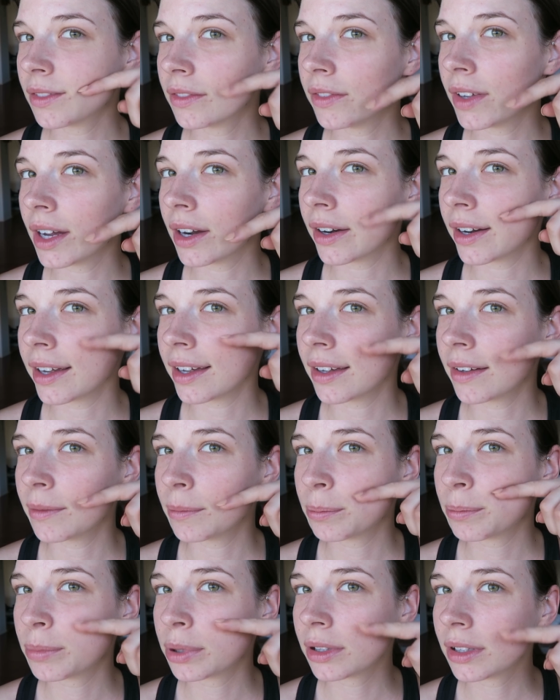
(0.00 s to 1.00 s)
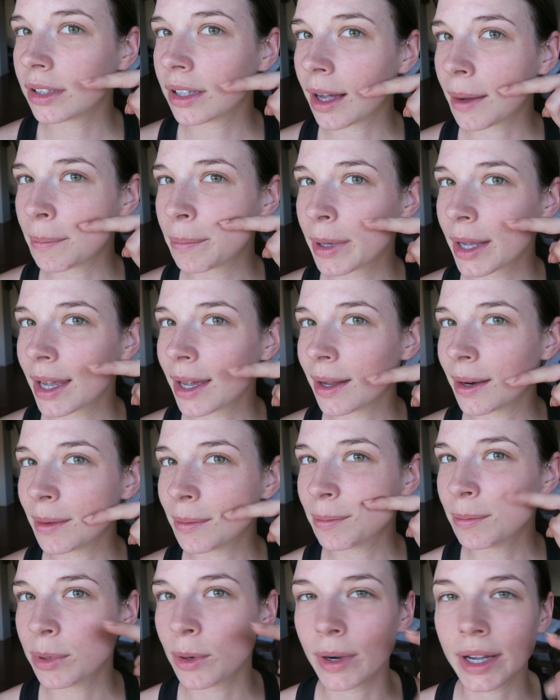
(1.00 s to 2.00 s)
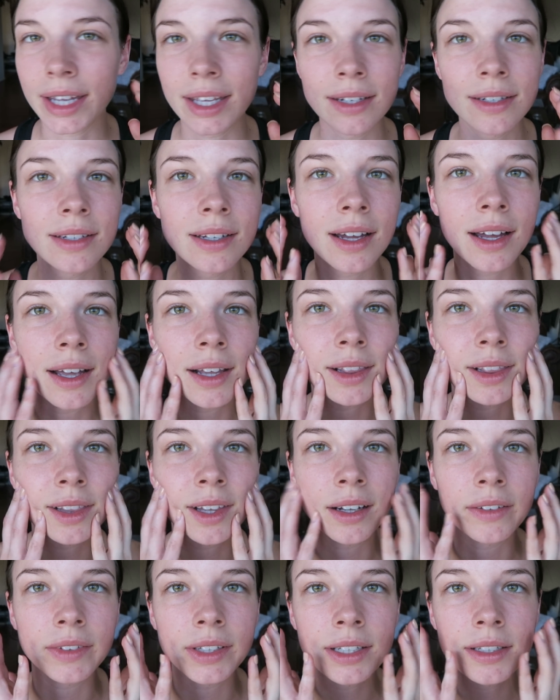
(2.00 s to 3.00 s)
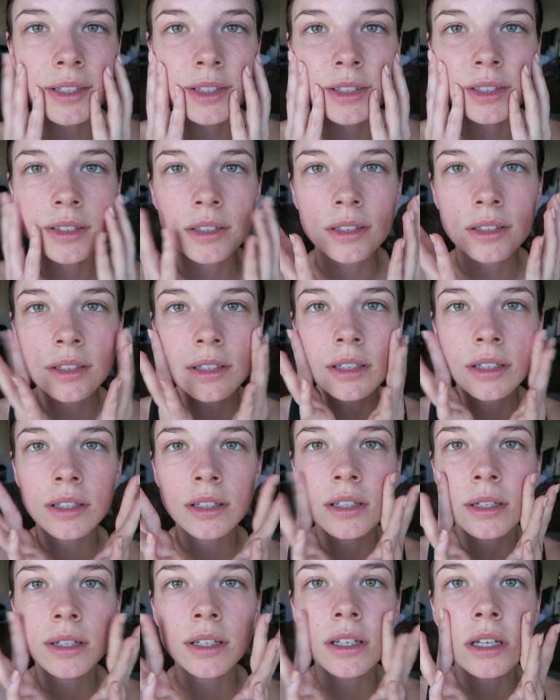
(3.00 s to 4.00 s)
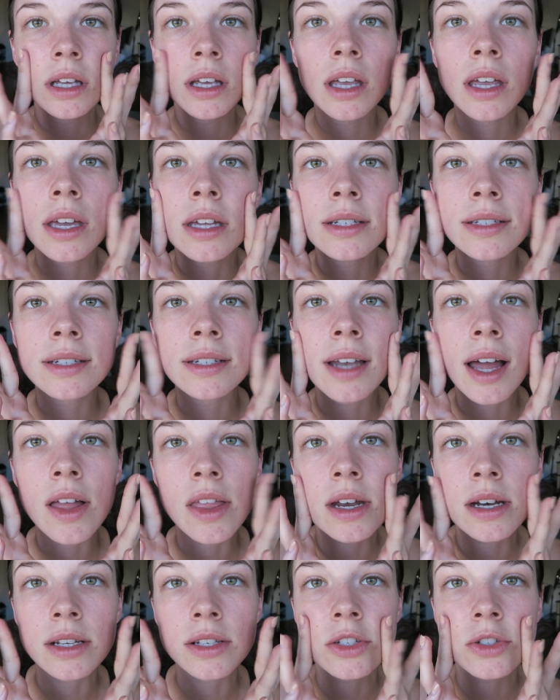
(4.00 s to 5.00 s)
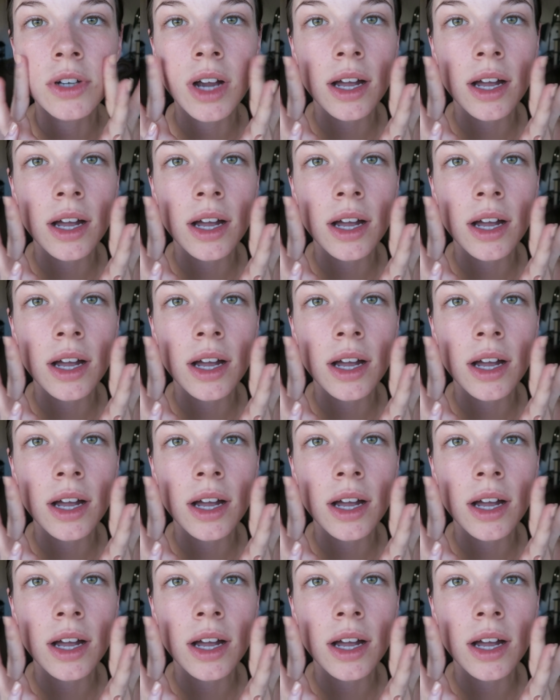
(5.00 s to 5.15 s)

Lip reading: Very plump and buoyant. I love it. And now that it is